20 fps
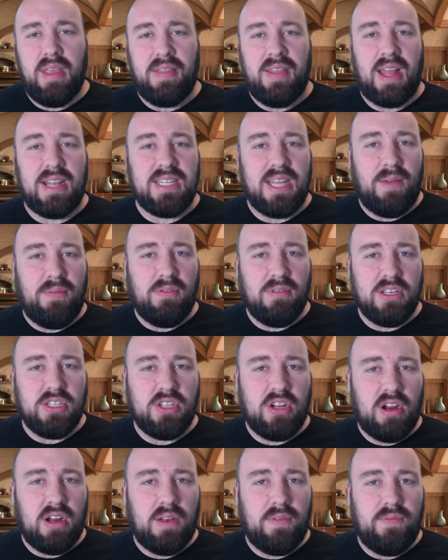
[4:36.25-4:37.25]
And that definitely
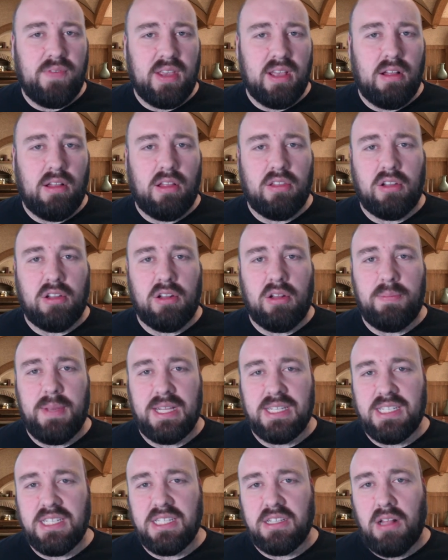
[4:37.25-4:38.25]
started to feel a little
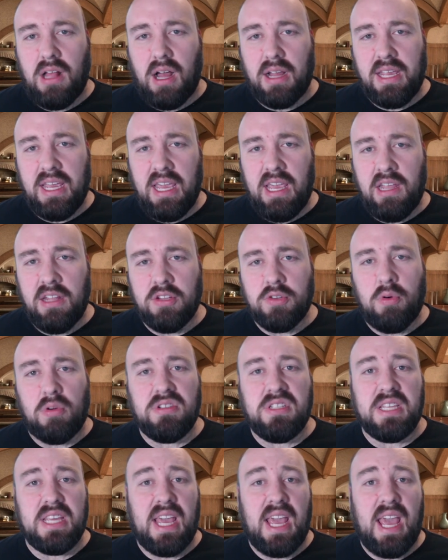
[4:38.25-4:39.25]
bit sloggy
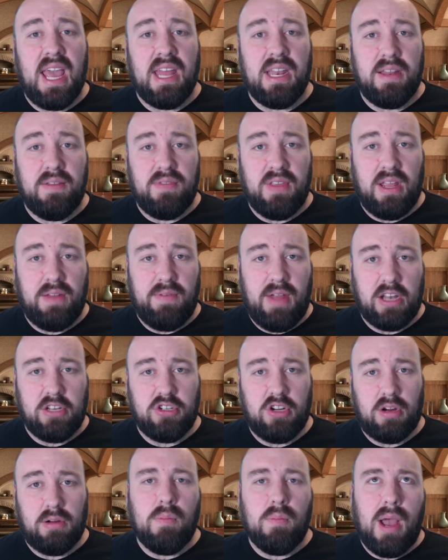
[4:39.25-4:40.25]
towards the end of the
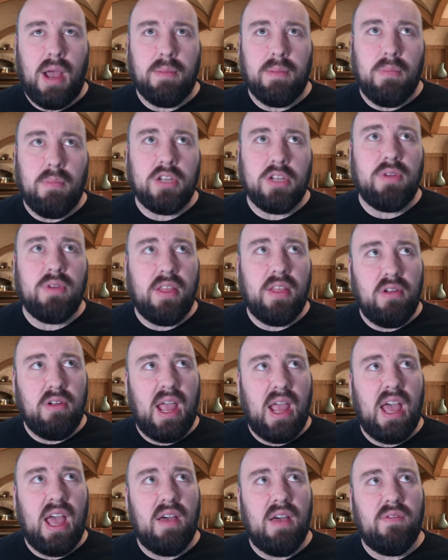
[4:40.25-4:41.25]
adventure. I'd much rather
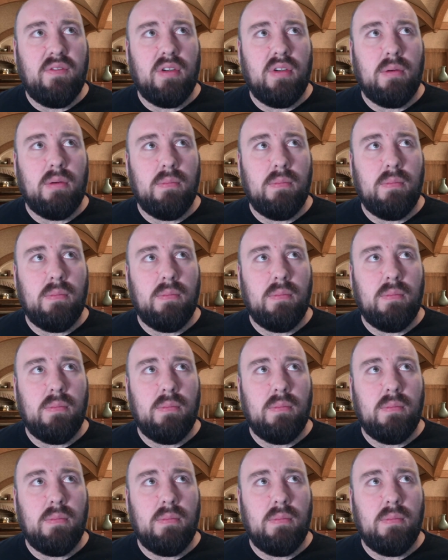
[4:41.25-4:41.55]
have